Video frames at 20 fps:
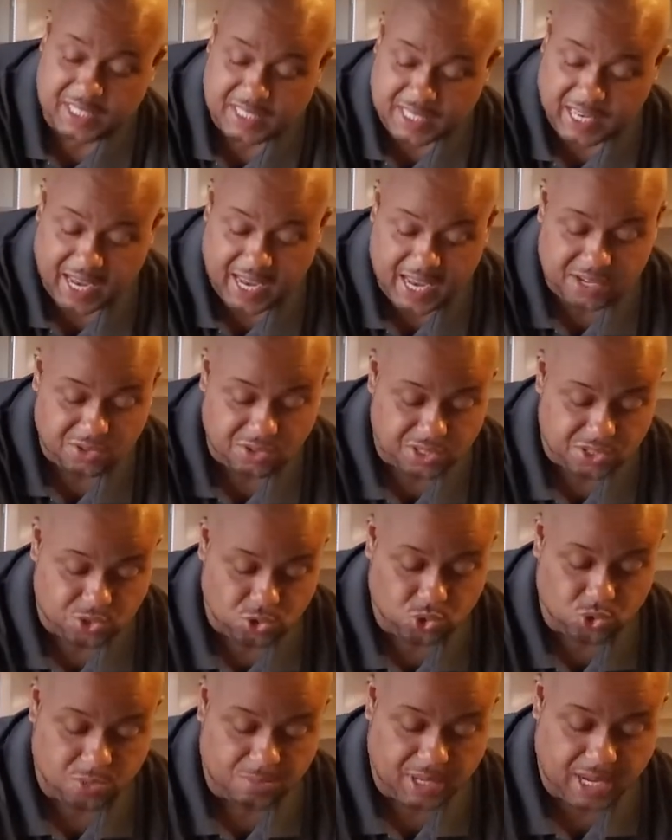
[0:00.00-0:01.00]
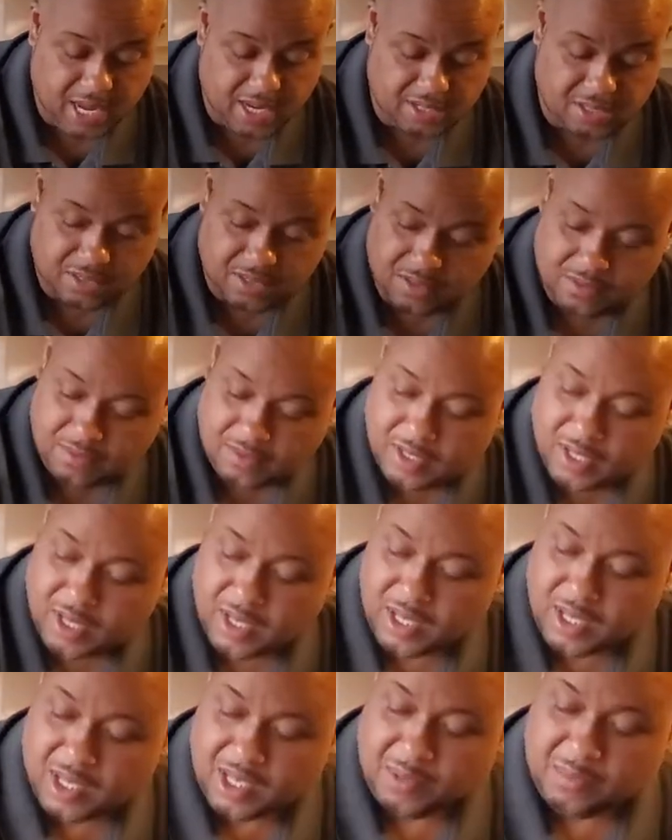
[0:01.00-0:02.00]
stand on a toolbox
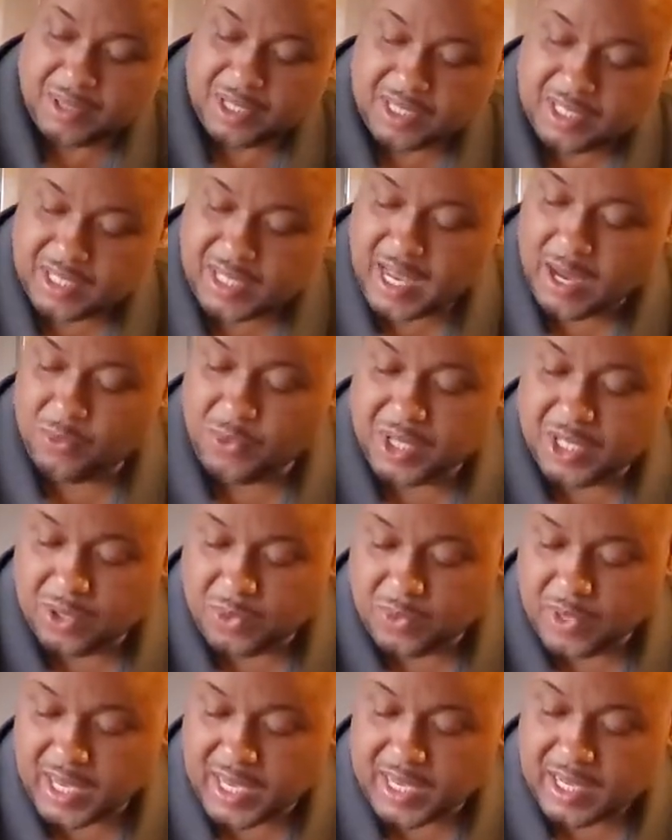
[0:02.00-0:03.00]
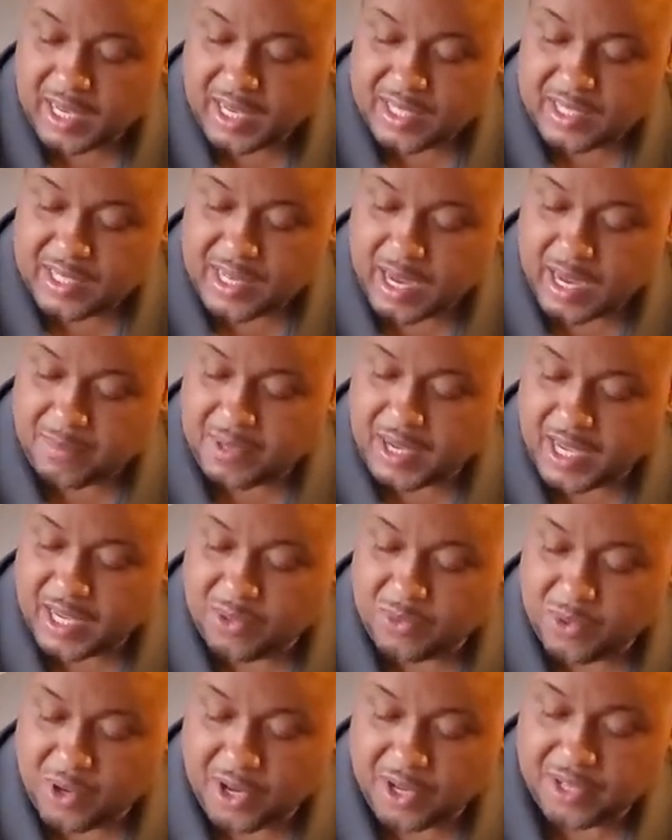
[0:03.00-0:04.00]
but then that went away. I stopped
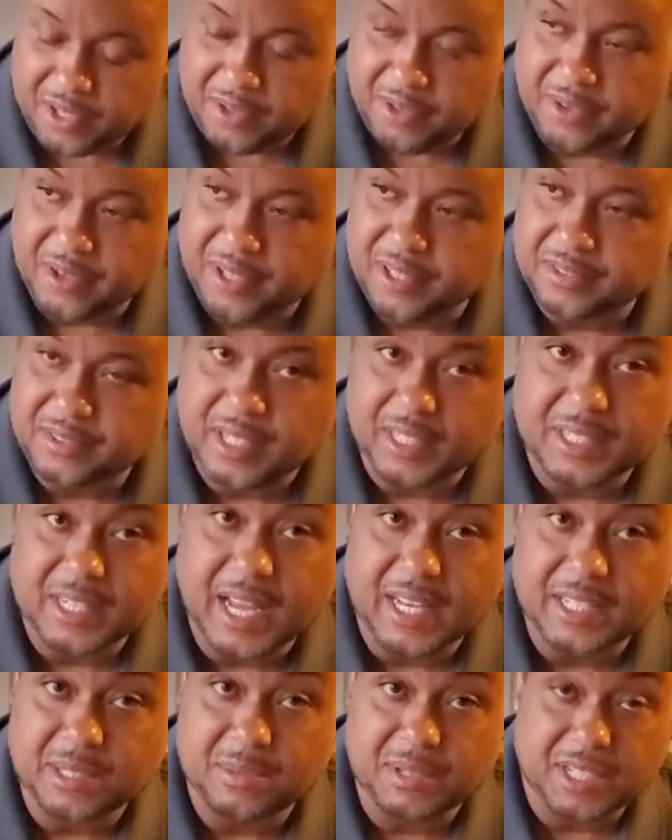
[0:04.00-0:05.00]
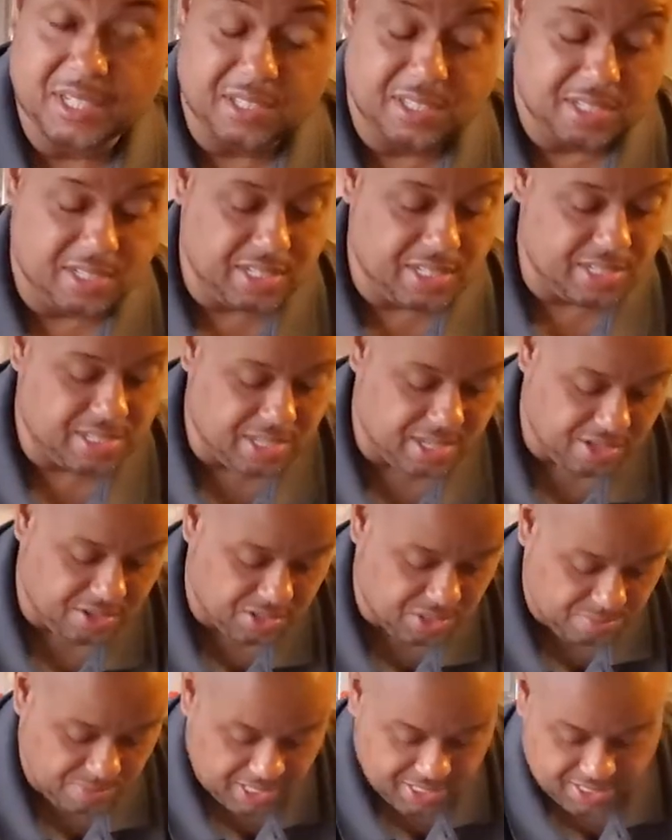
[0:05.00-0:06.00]
kind of working on, not to get into
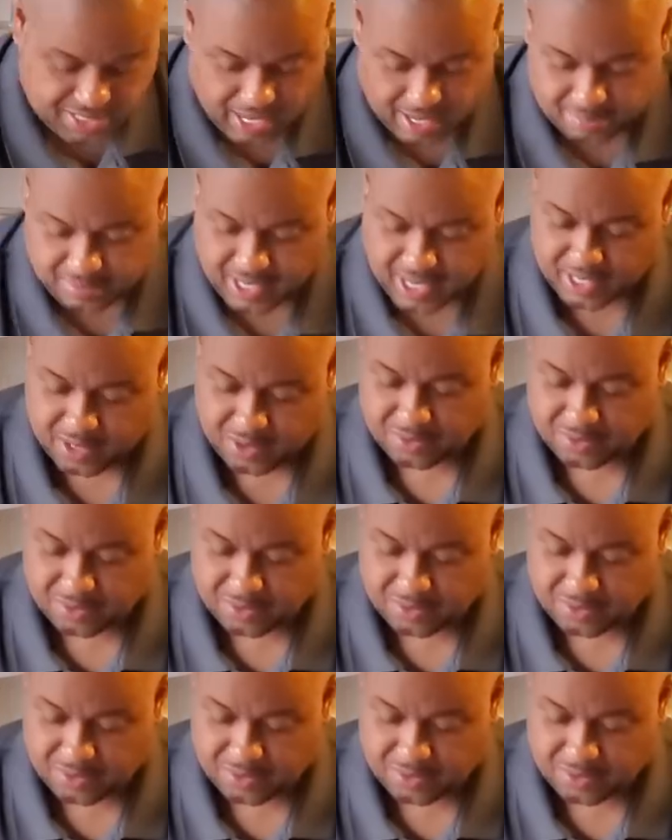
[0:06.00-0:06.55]
details, but I stopped kind